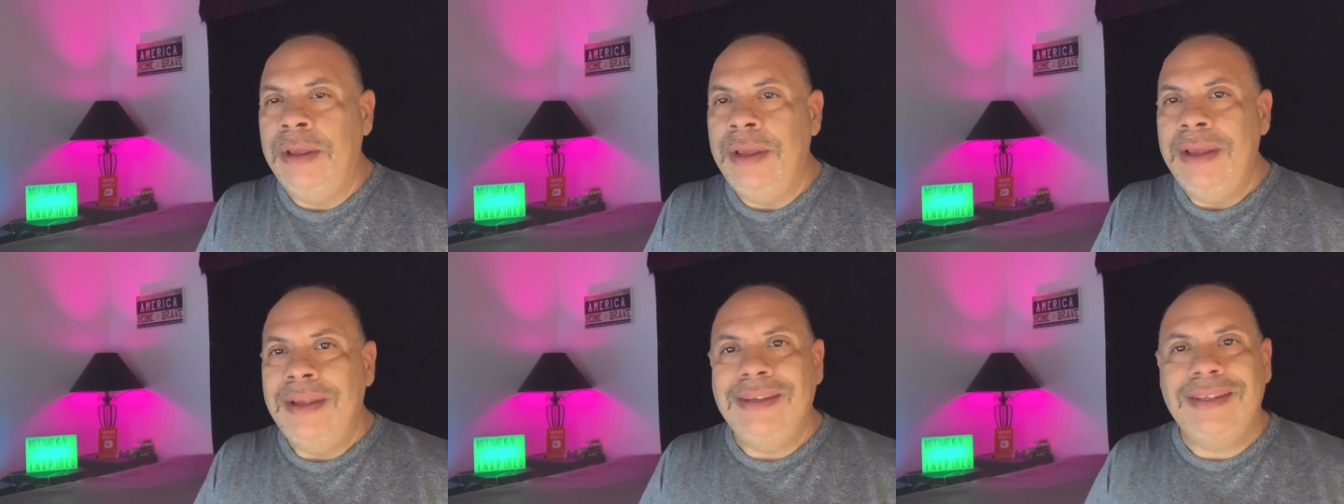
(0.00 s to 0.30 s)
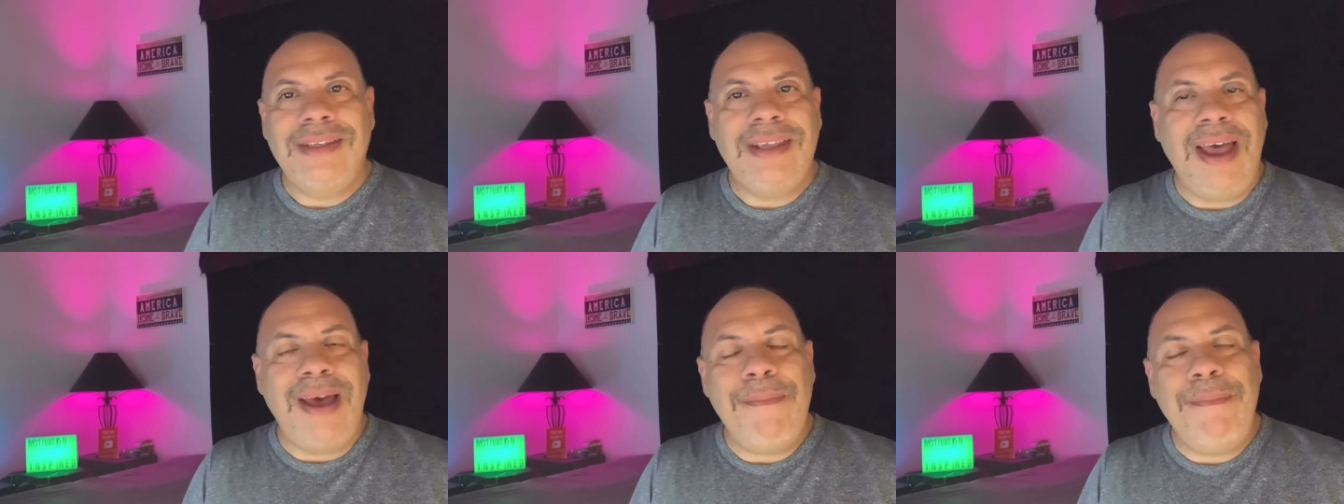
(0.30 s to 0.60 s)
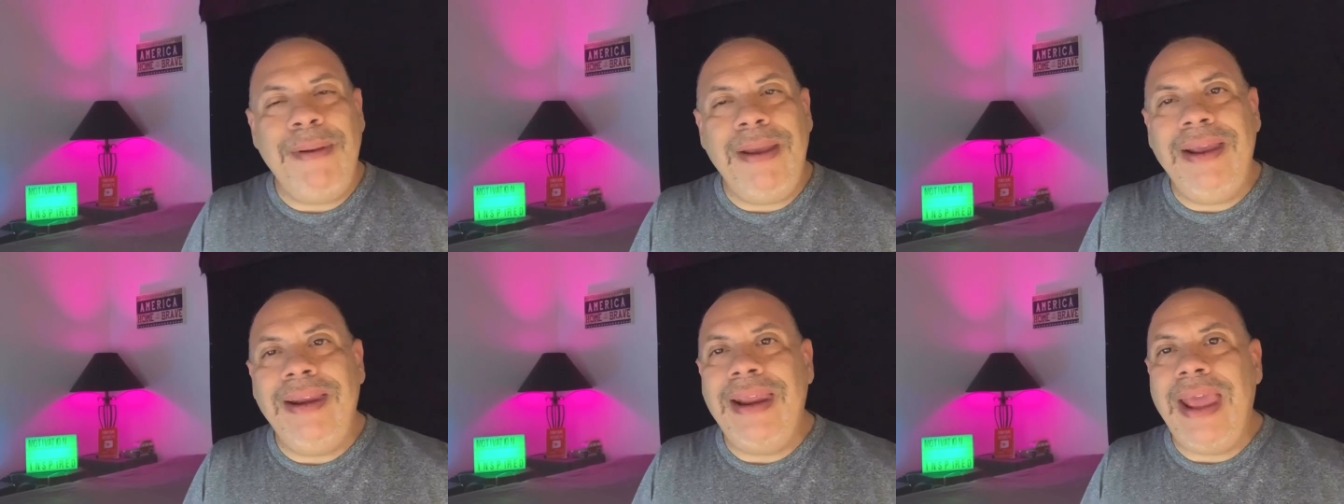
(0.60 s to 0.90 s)
Stop
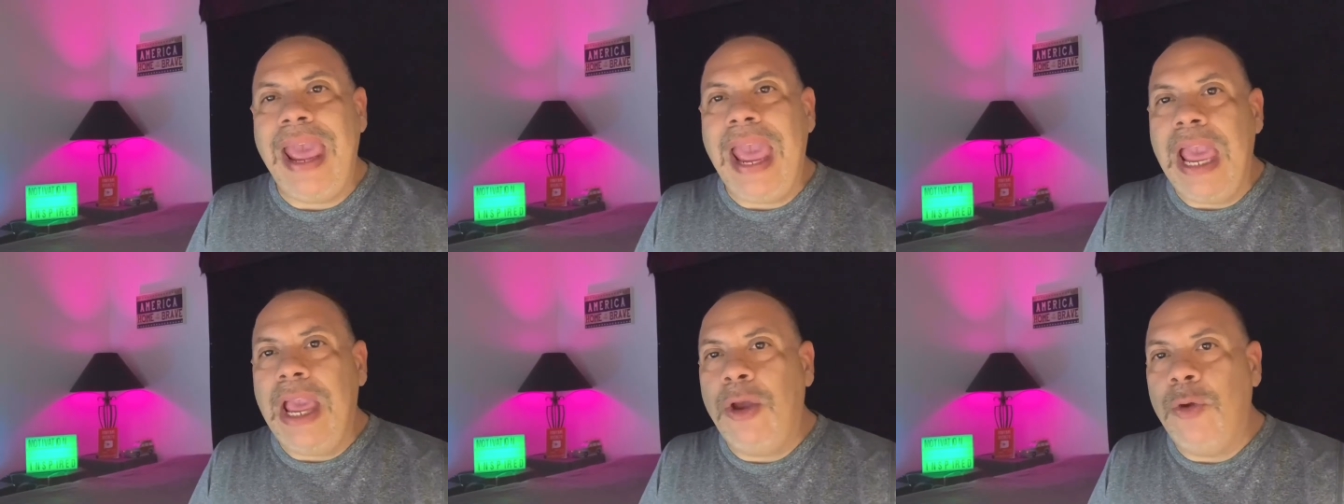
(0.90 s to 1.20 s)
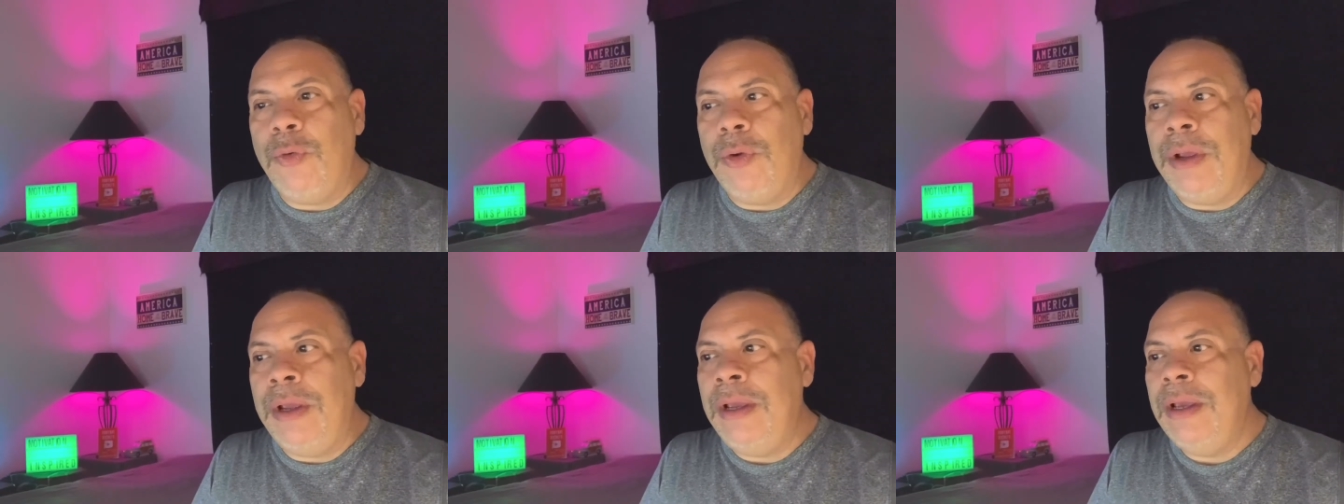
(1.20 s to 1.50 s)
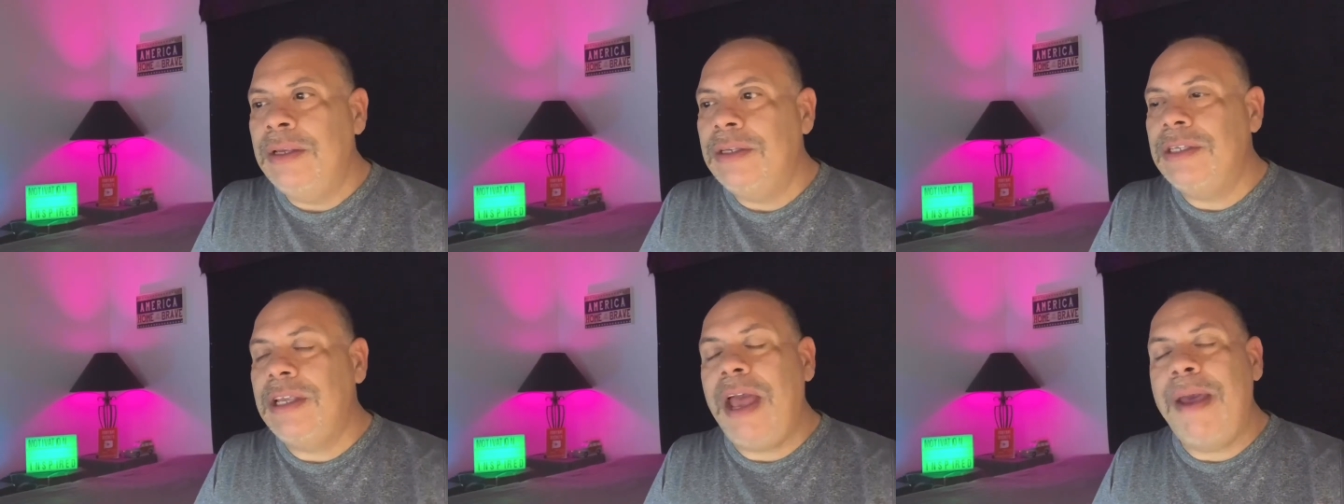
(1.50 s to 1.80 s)
being angry.
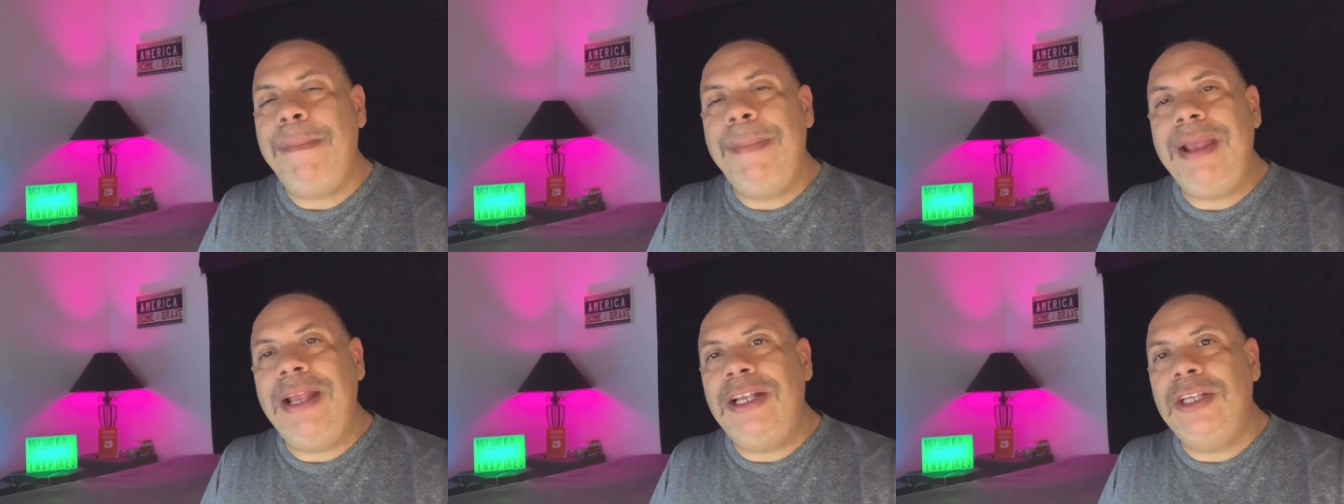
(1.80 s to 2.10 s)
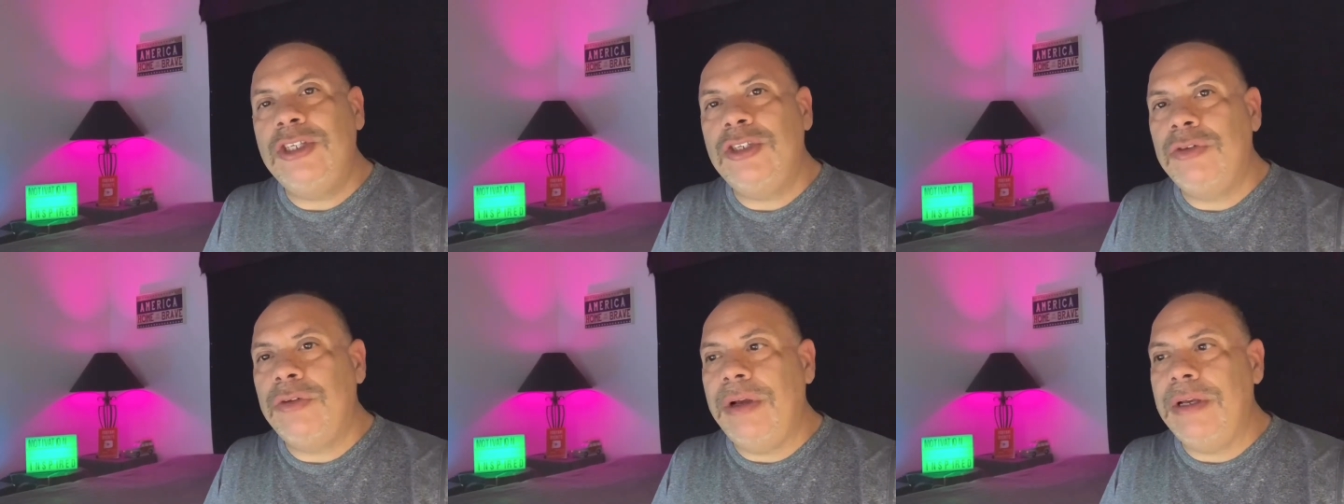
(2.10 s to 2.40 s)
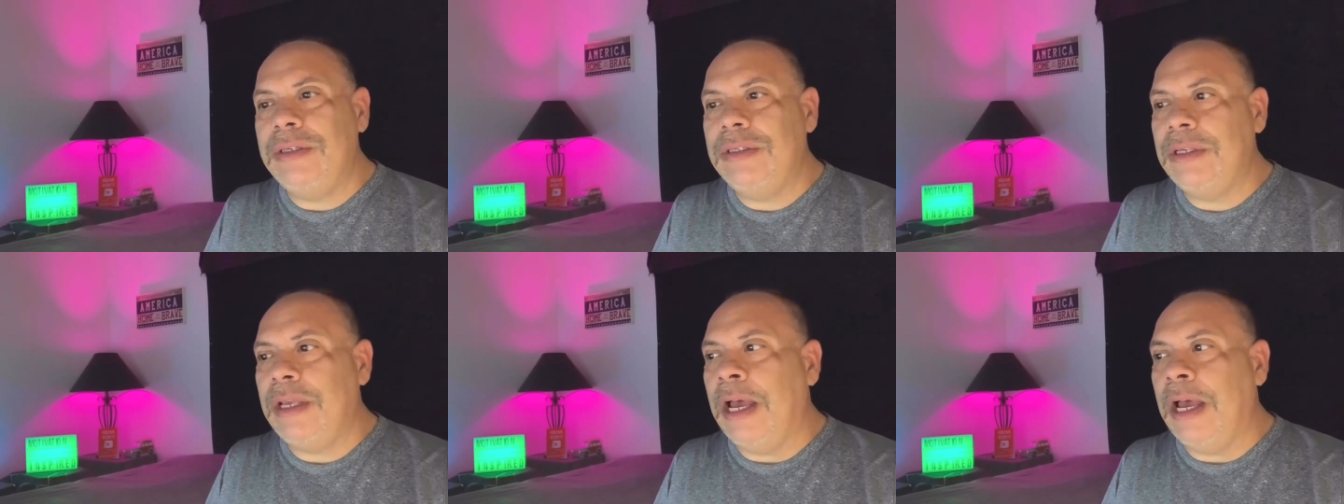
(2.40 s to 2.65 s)
Stop being stressed